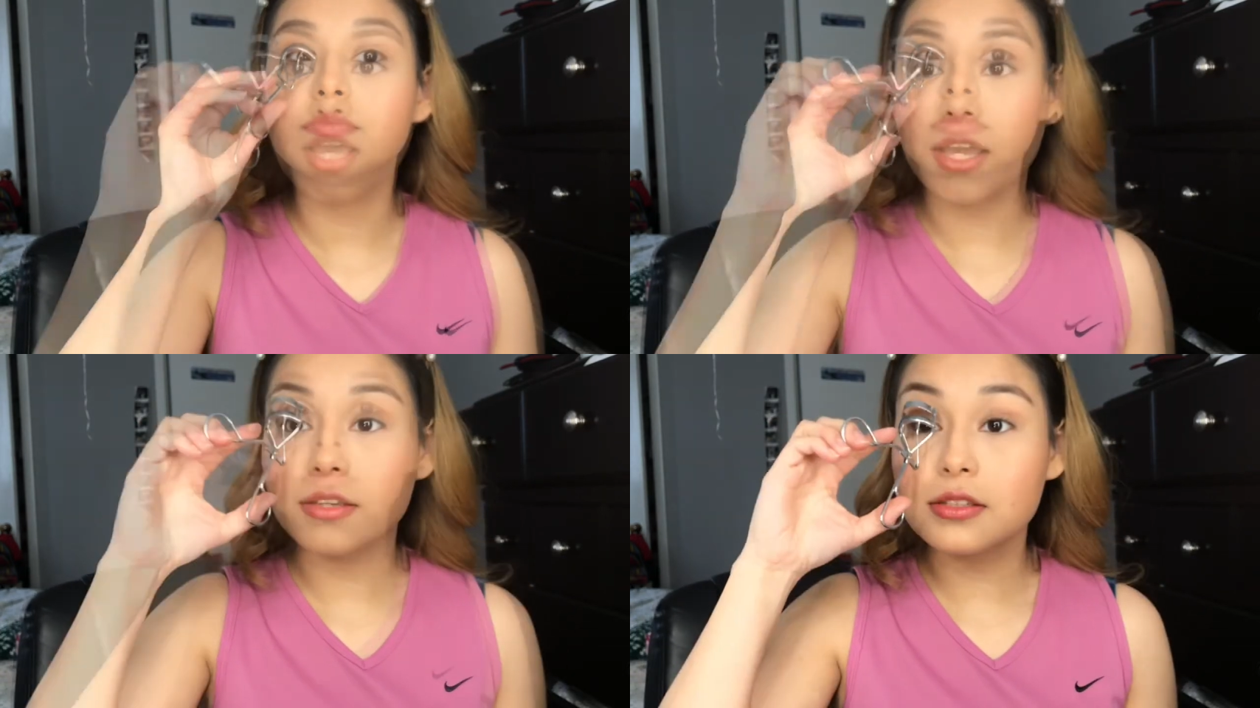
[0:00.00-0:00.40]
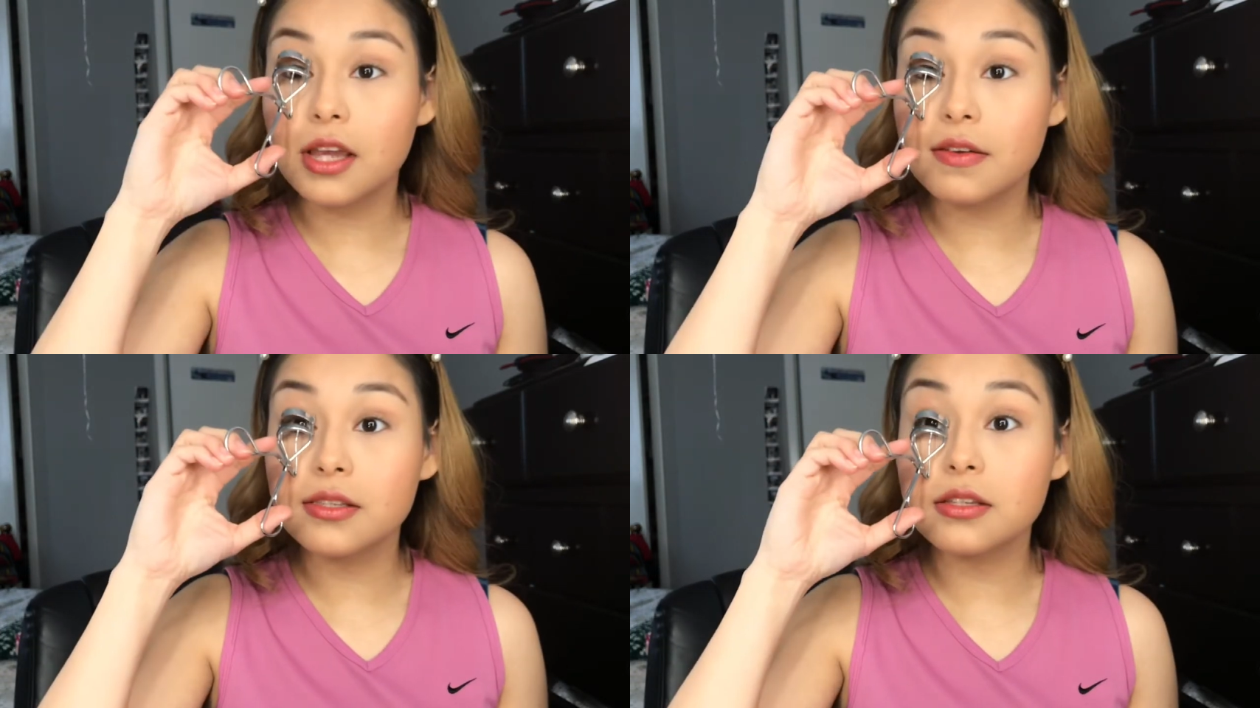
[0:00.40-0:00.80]
I used
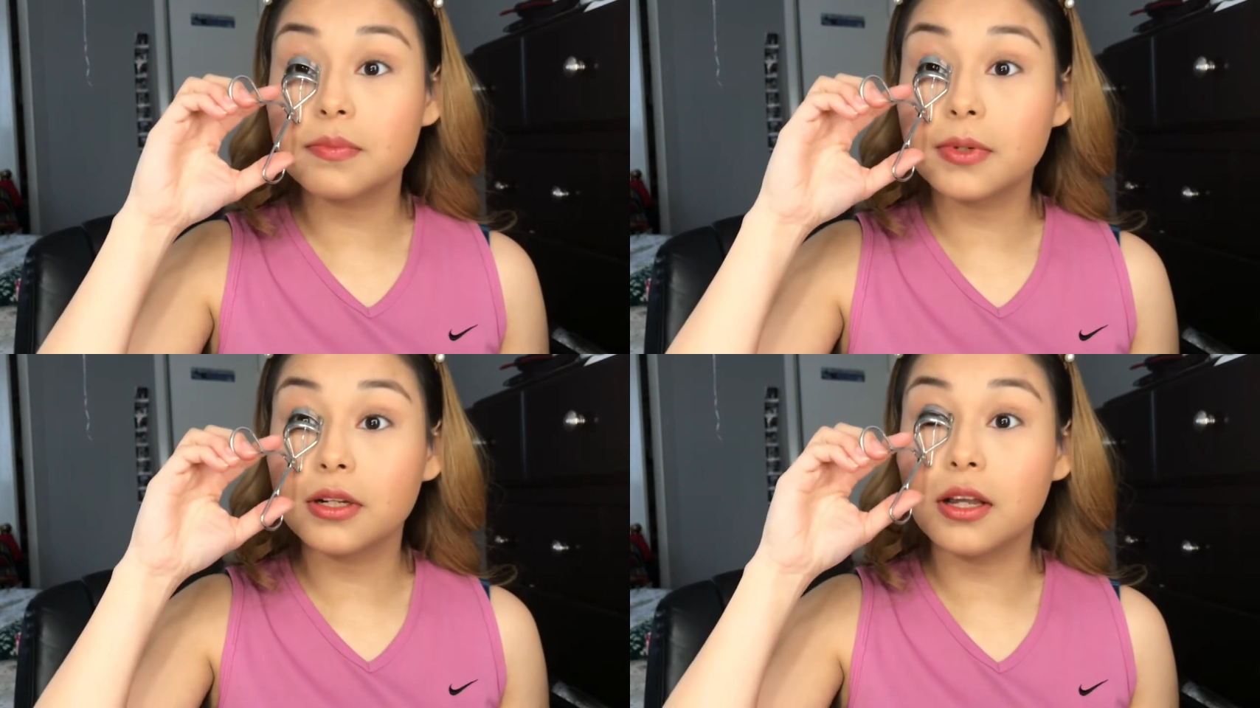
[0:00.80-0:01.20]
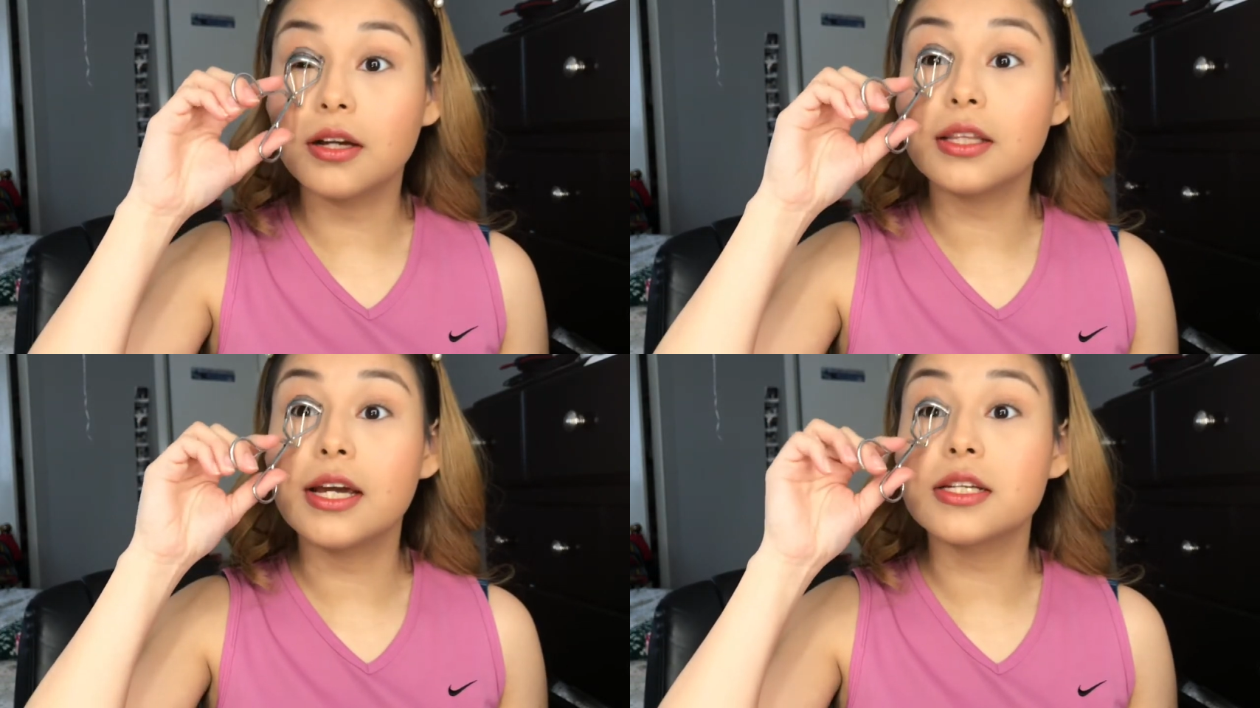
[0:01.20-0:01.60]
to have super
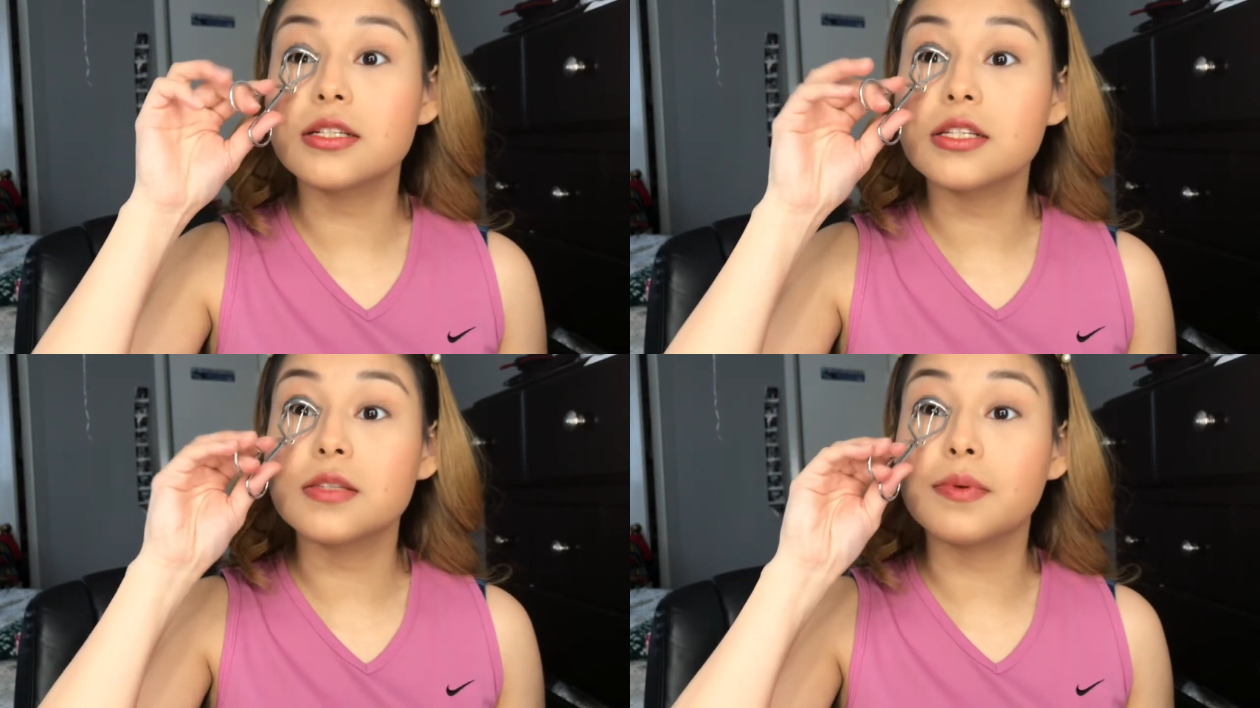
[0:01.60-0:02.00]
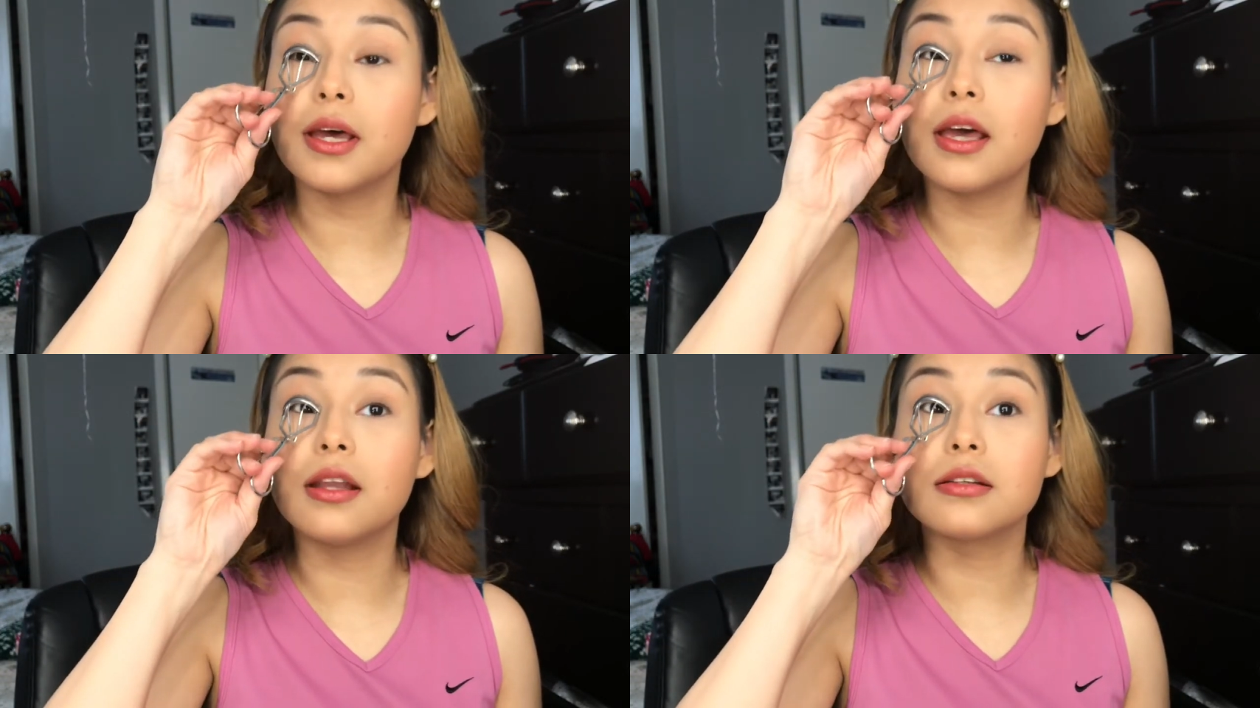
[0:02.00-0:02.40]
long lashes,
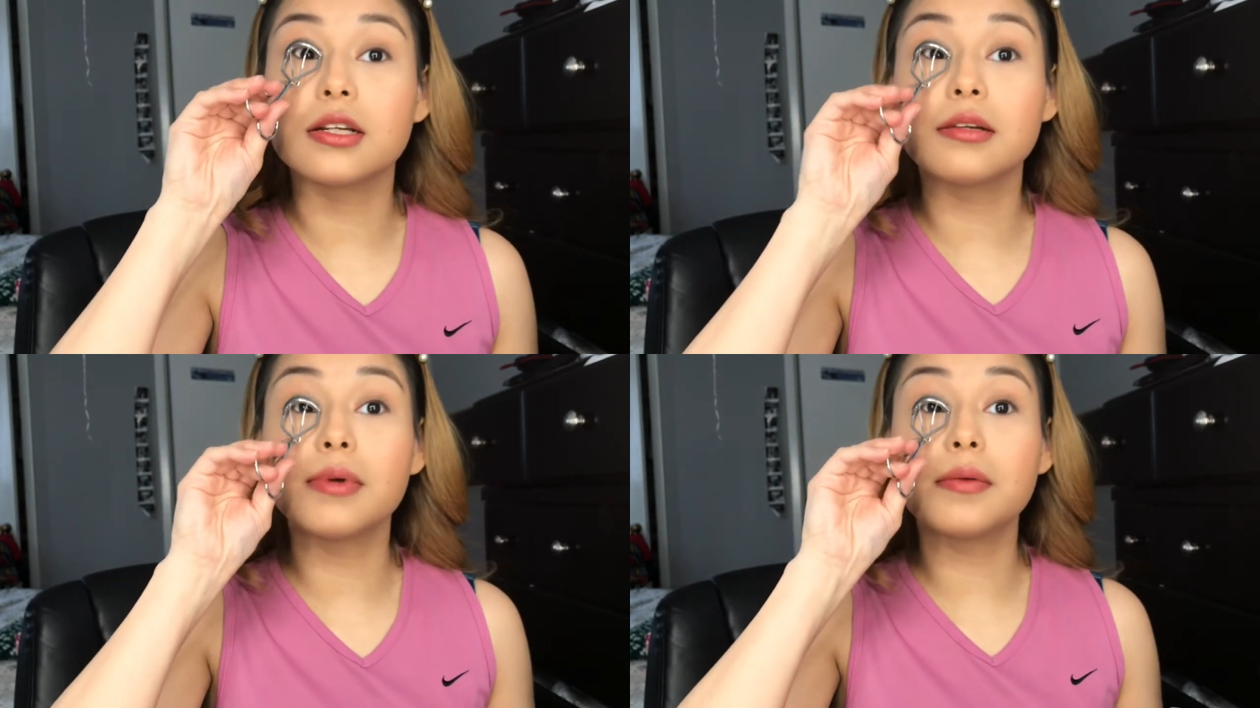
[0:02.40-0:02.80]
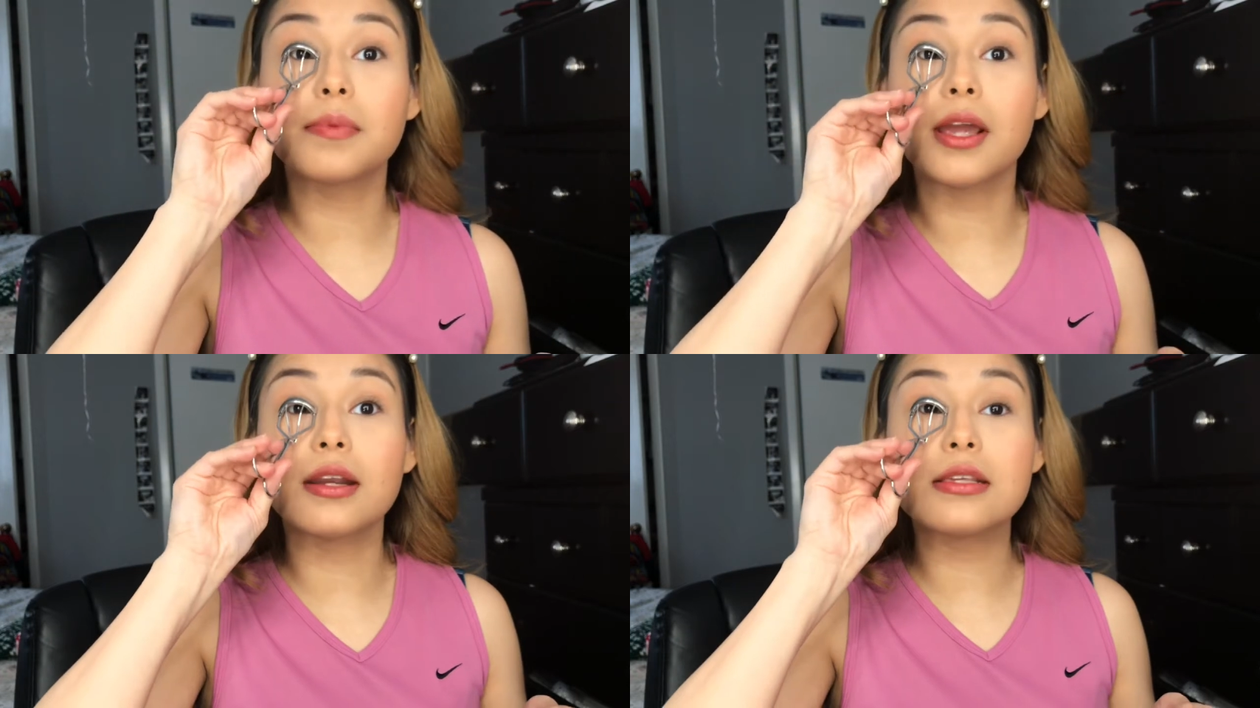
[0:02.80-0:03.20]
but during my
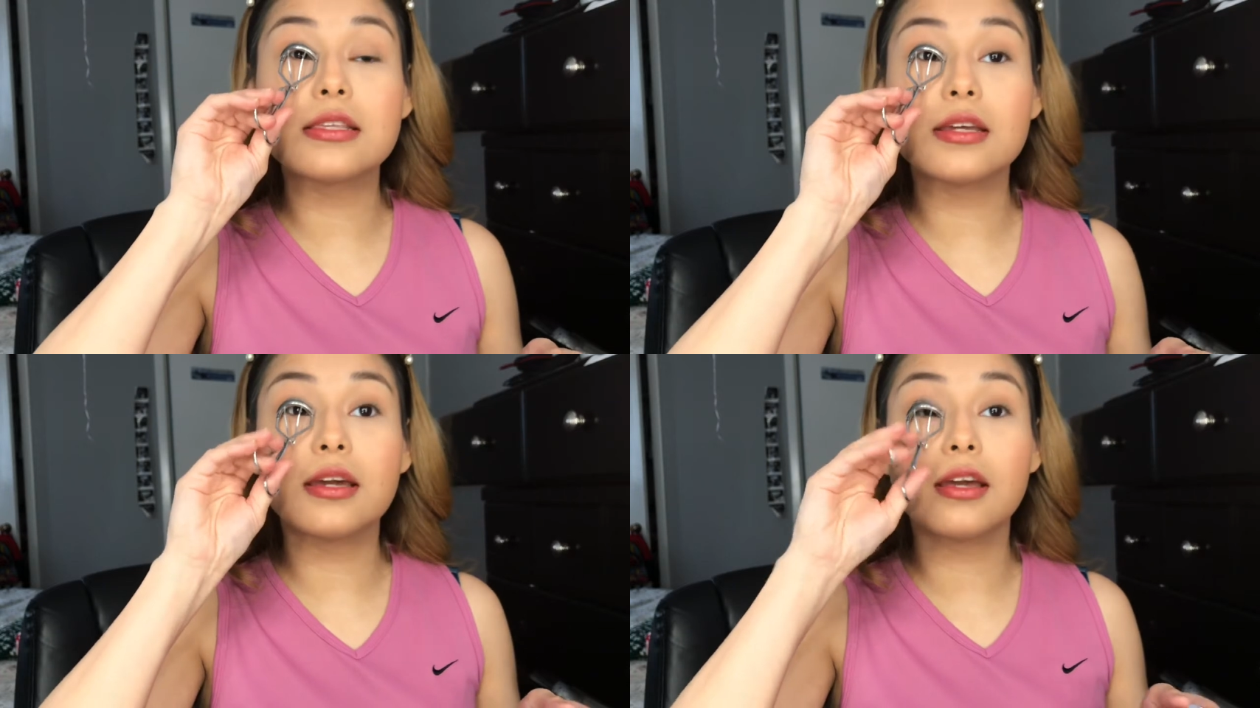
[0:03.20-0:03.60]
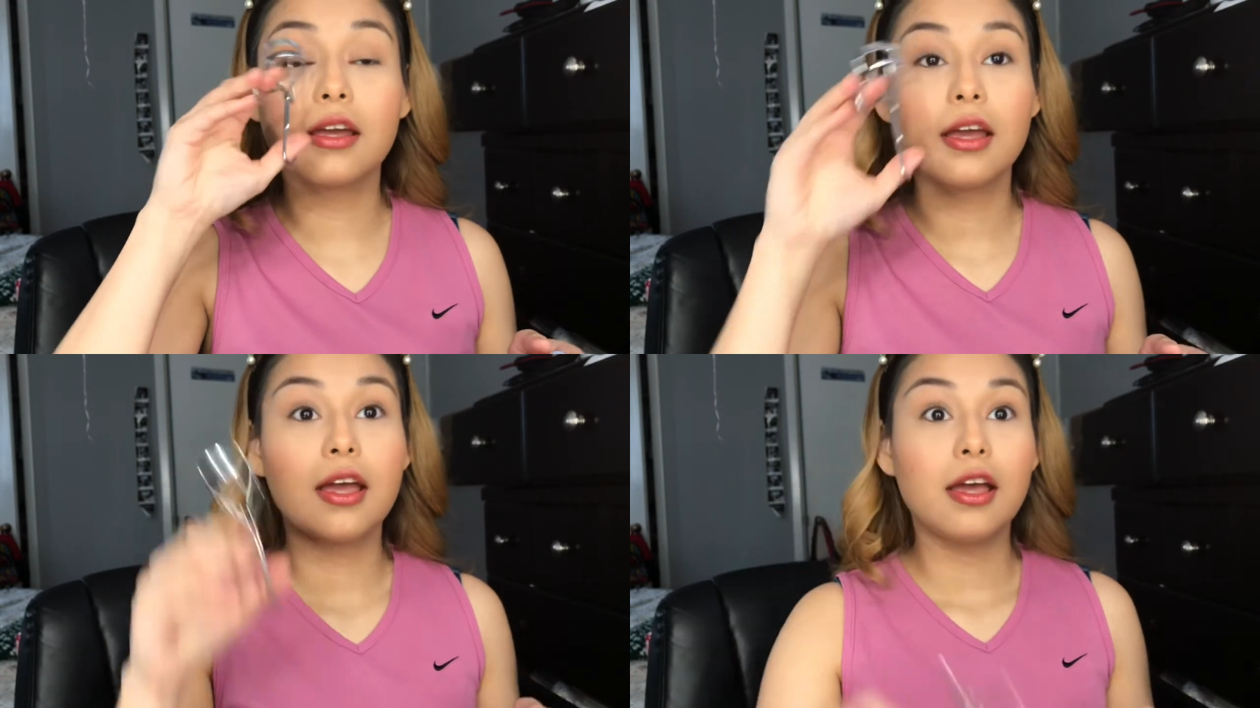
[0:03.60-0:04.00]
pregnancy